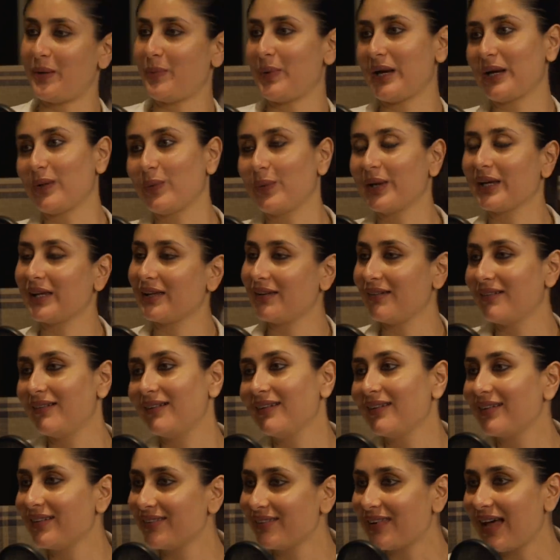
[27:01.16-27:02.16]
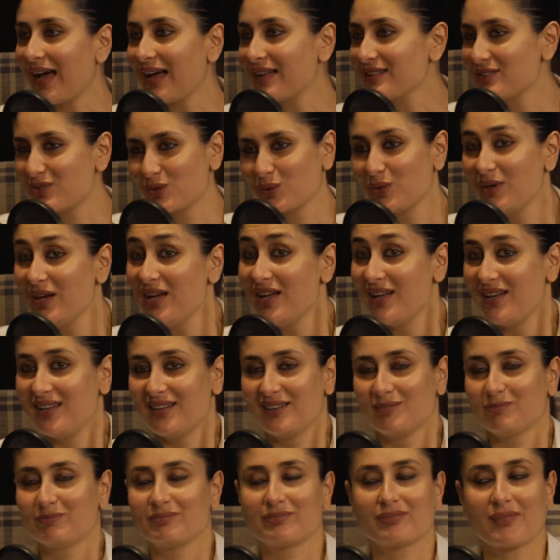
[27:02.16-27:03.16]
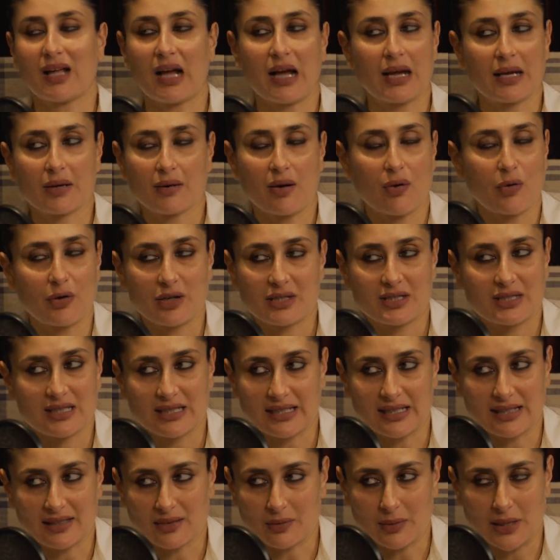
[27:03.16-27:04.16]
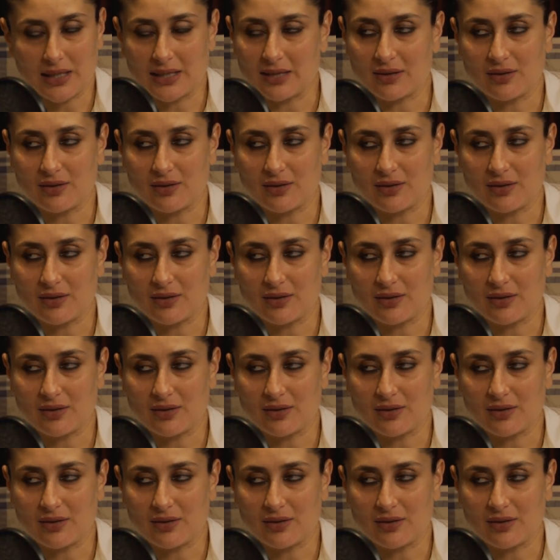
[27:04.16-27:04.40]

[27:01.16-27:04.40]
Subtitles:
and we're going here and that. So I honestly get quite